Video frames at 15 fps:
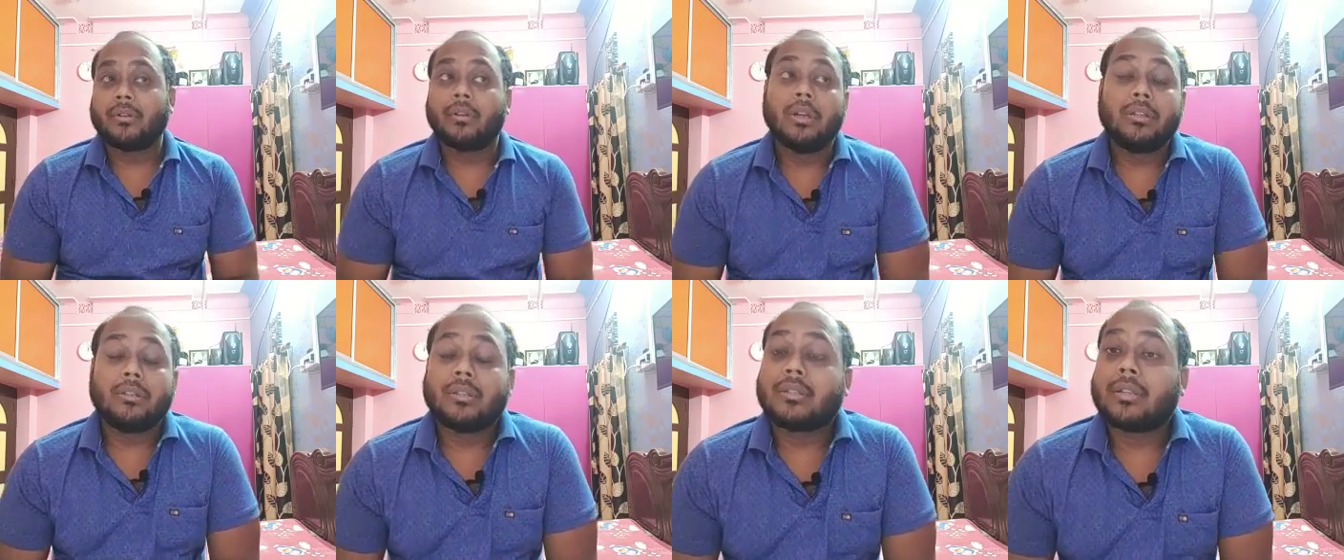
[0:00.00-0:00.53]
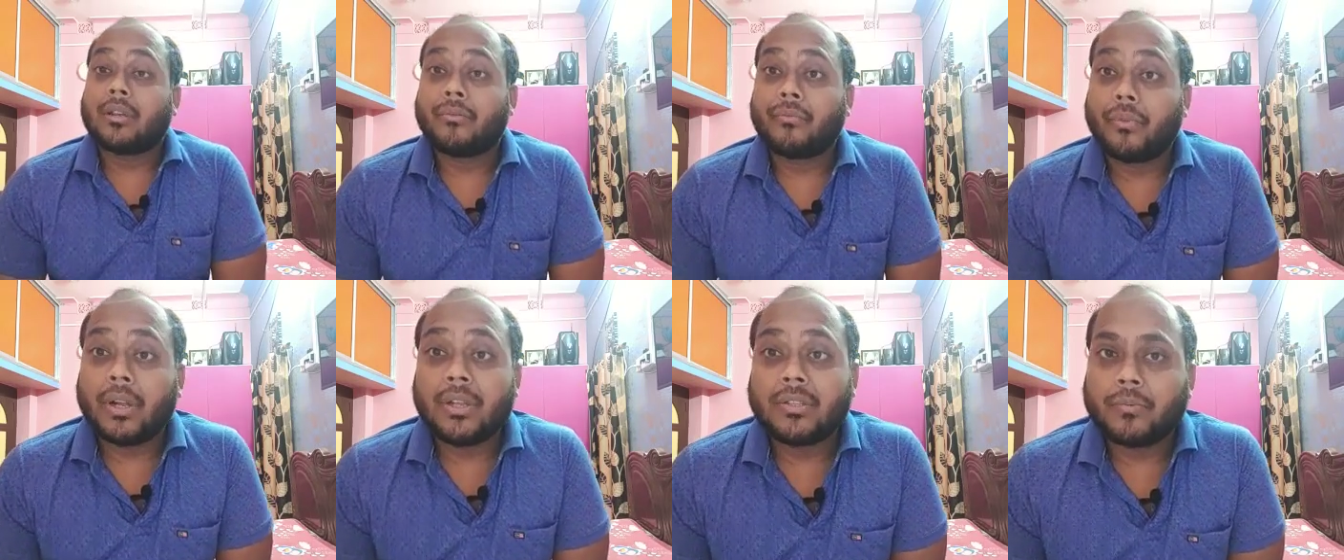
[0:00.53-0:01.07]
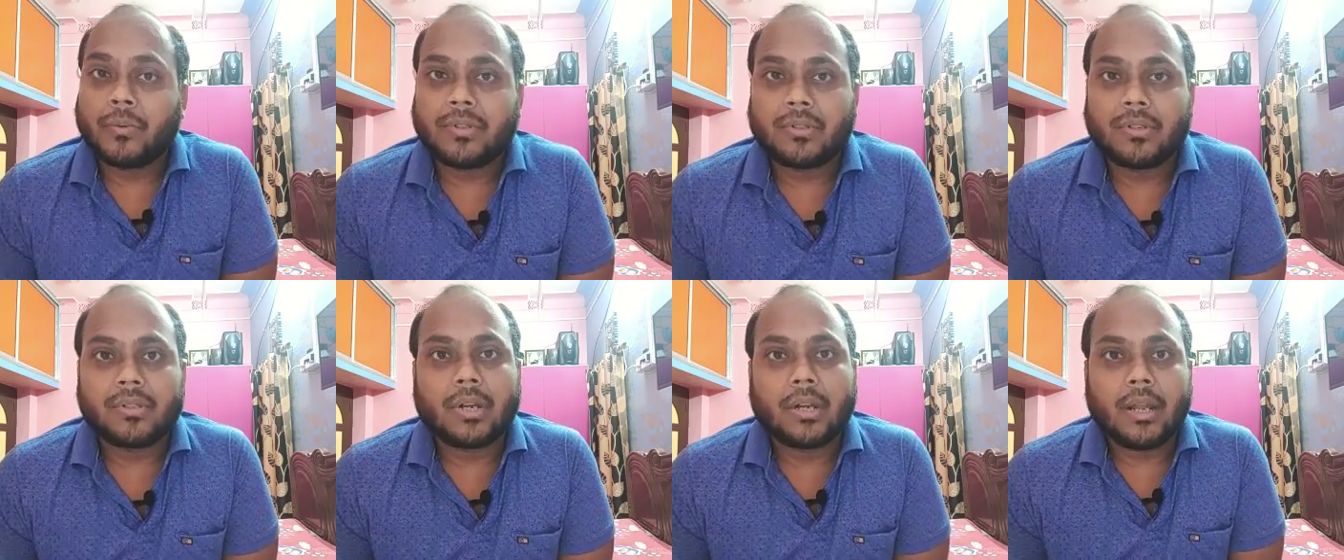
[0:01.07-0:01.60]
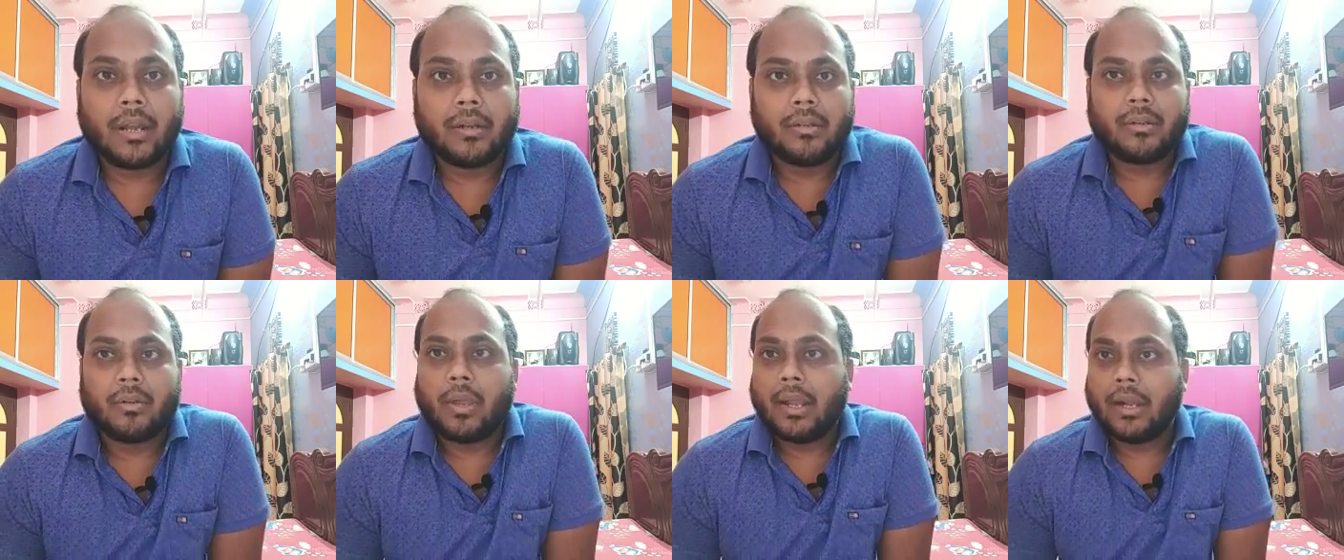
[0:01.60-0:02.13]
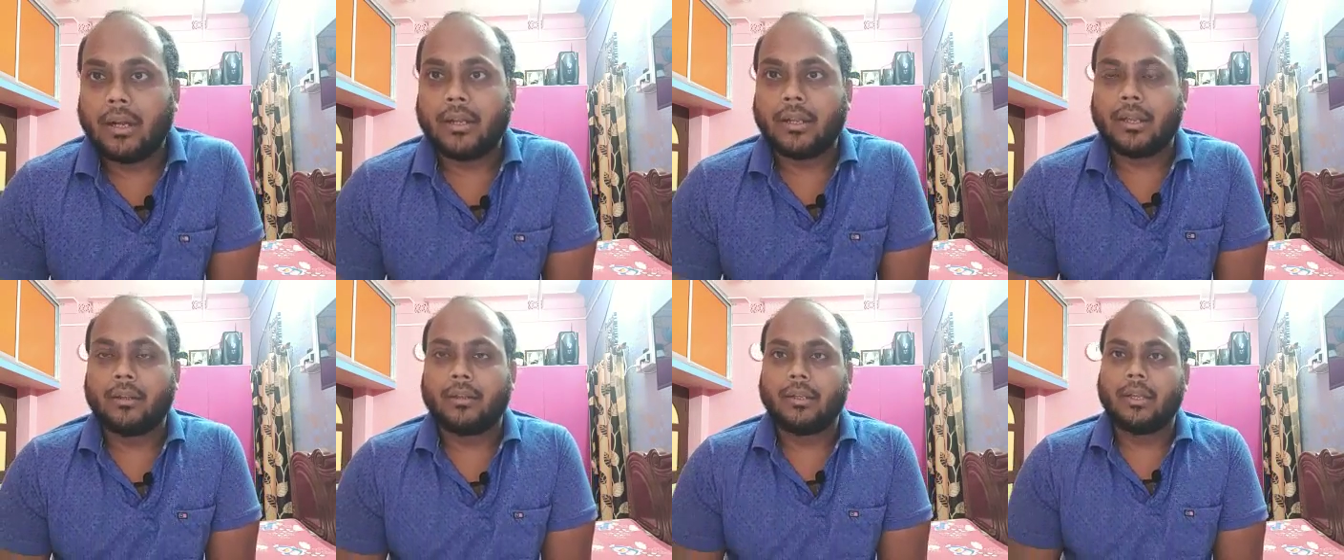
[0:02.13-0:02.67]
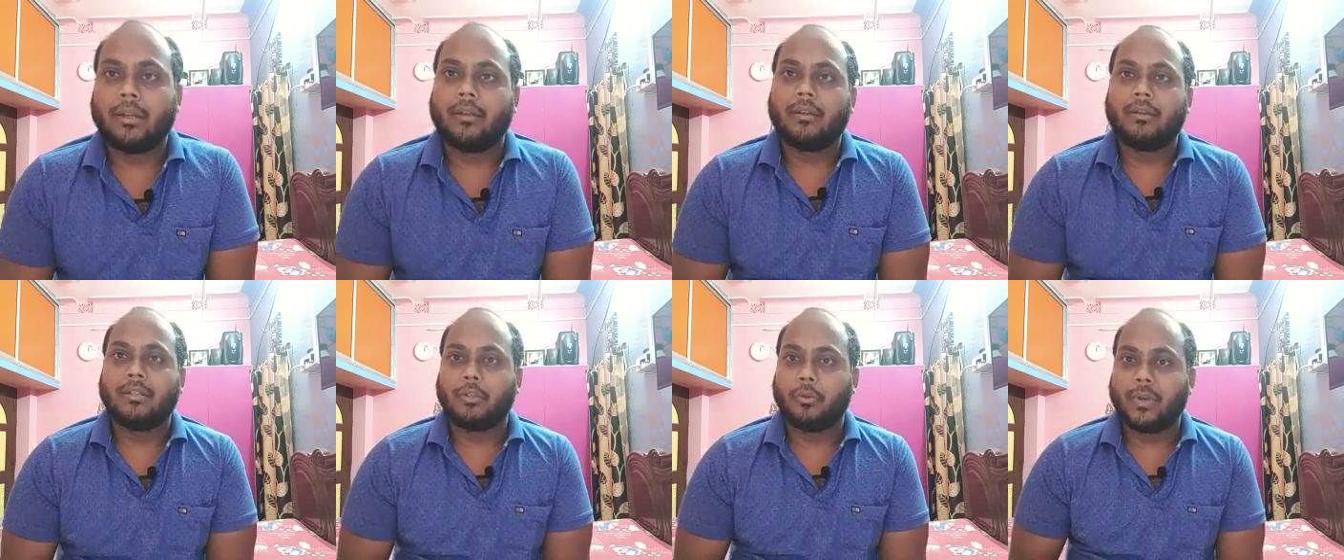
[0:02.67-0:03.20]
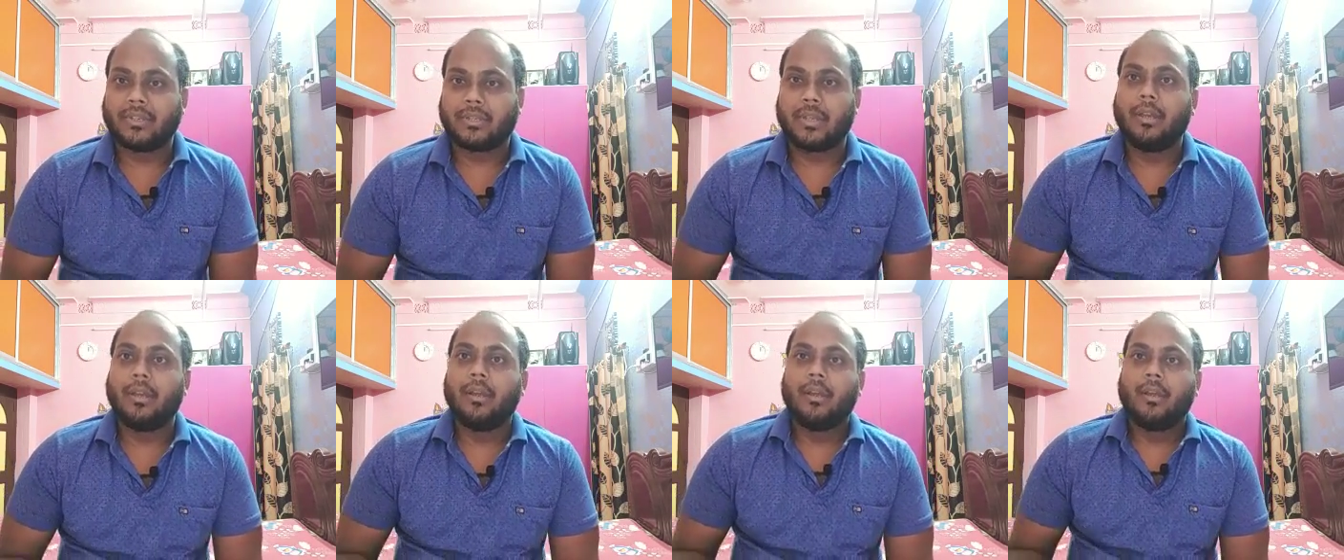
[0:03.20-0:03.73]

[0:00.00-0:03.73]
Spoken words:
The religious conference was just held in USA,